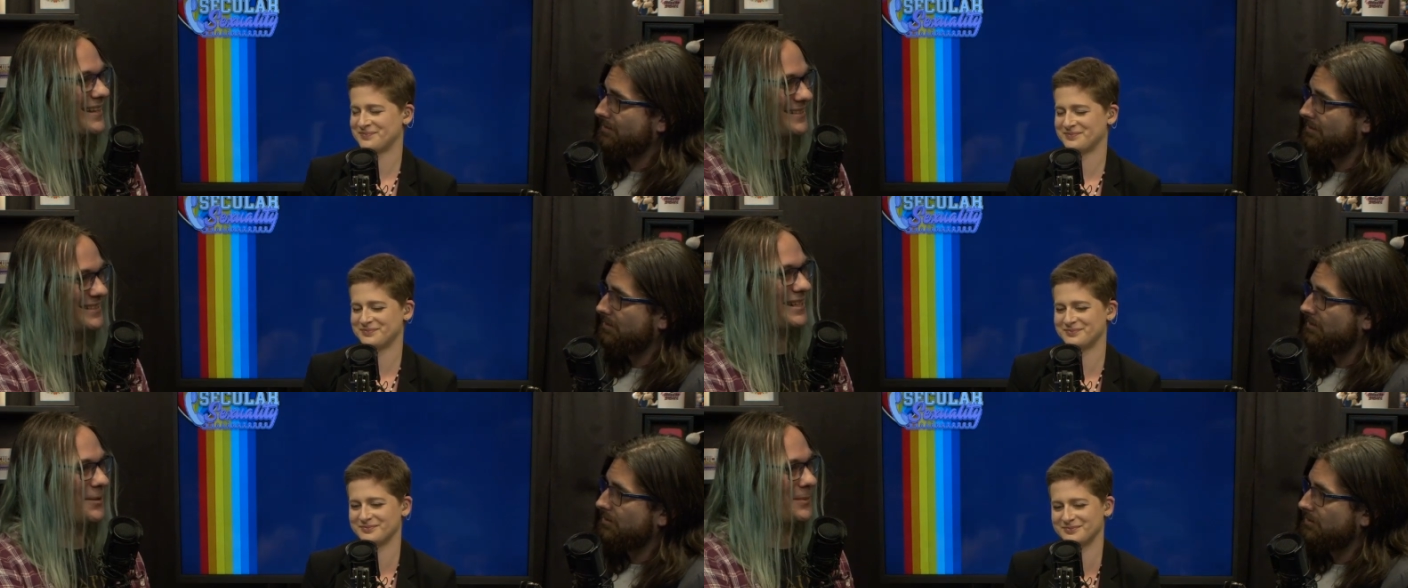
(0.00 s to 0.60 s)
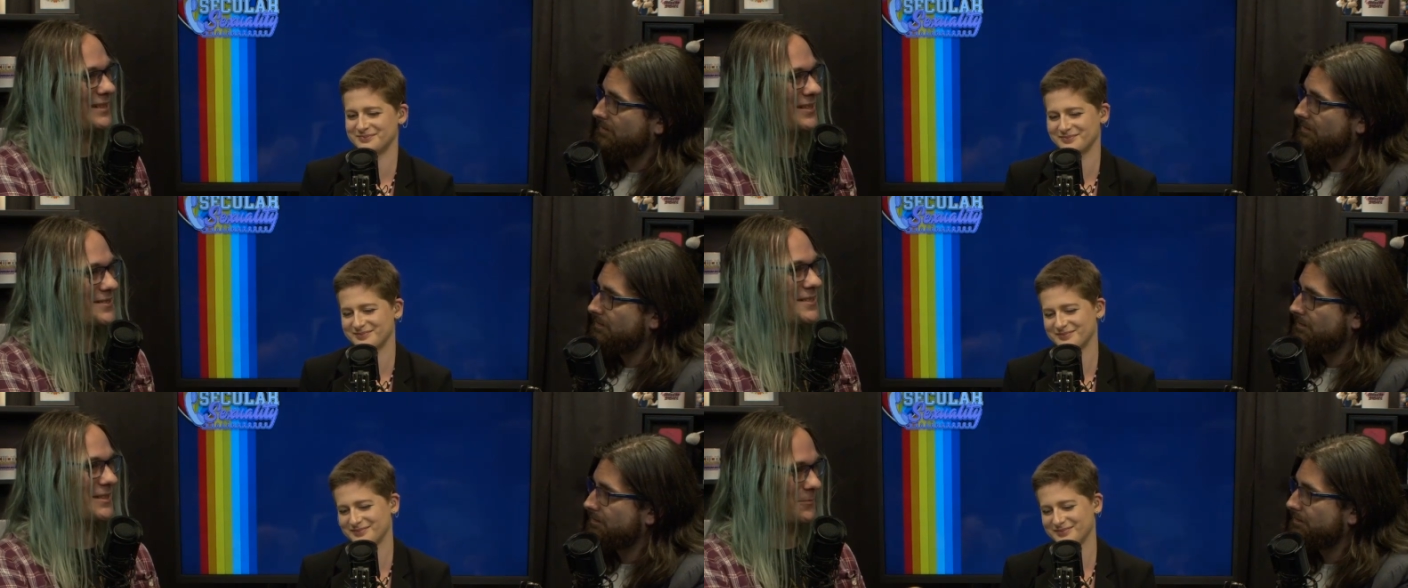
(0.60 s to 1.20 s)
Speaker 1: and you know,
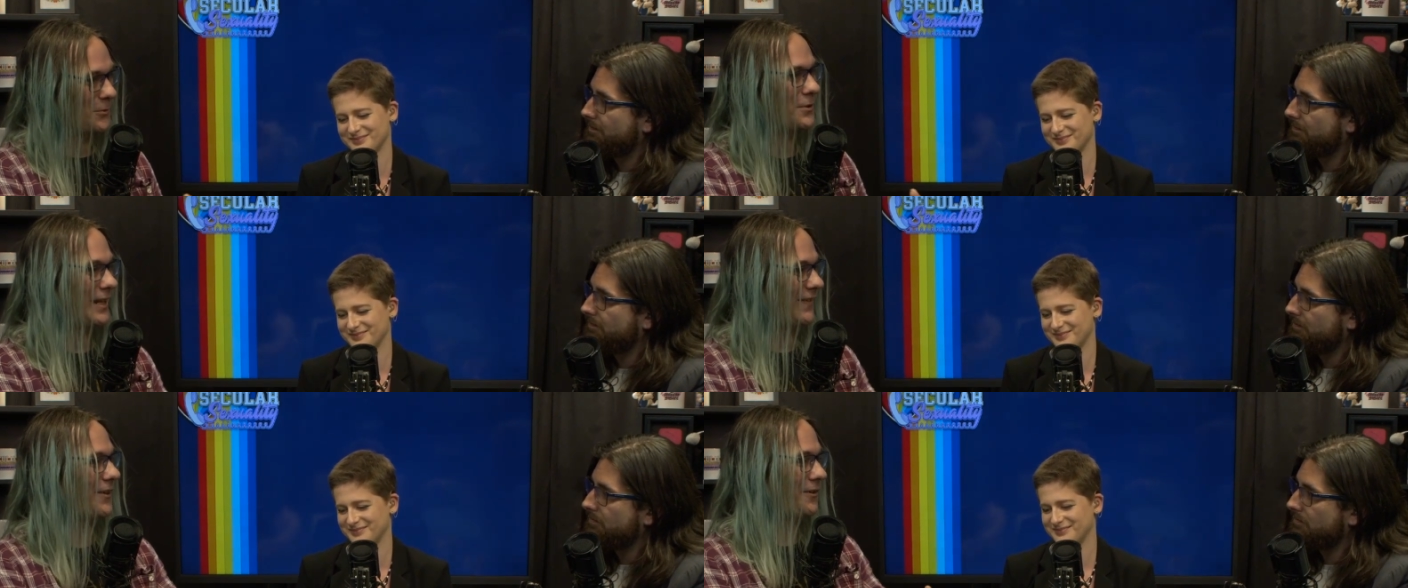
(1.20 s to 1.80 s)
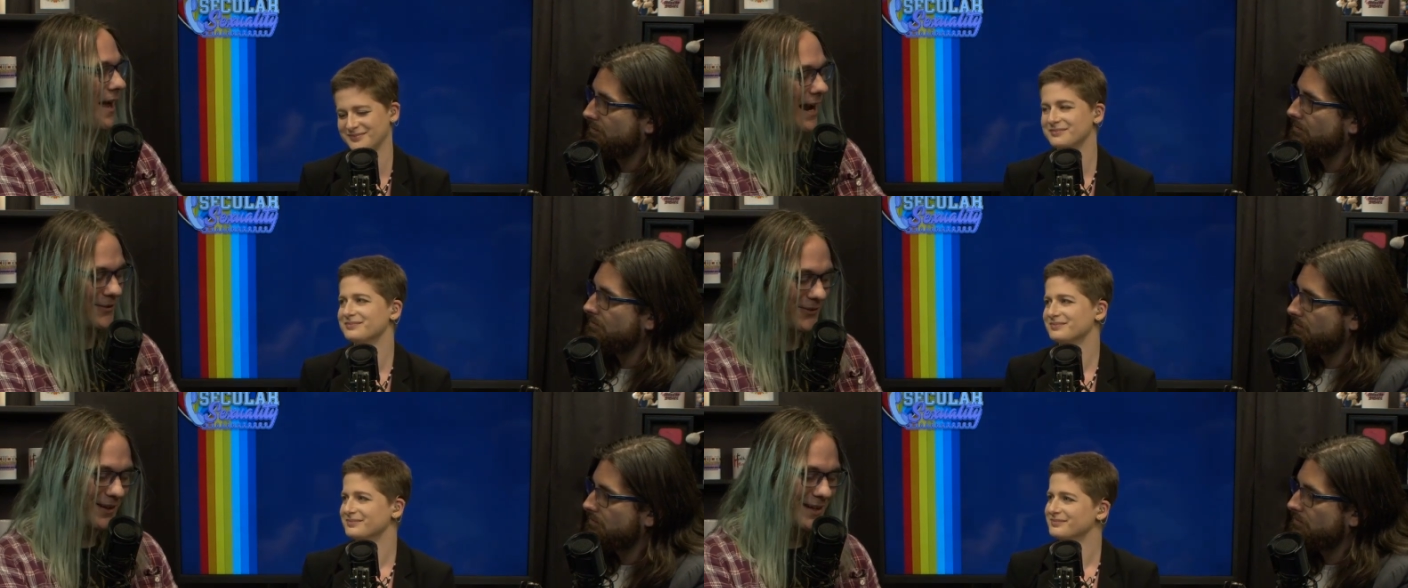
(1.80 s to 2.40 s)
potentially ruining their
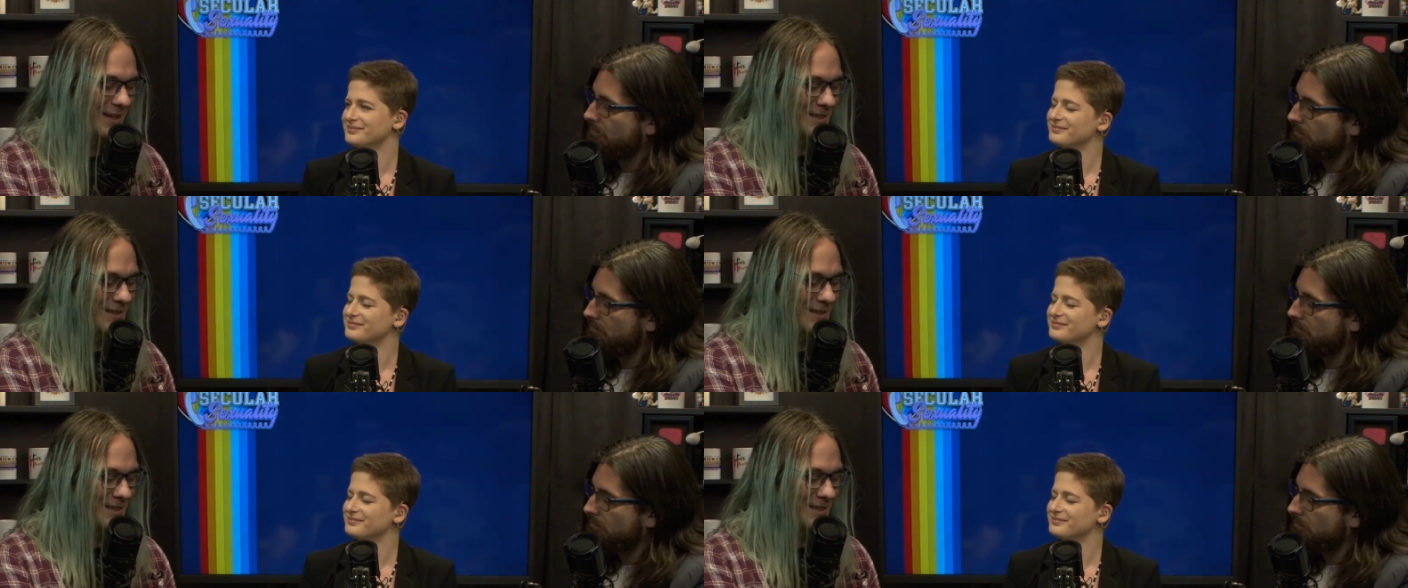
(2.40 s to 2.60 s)
lives.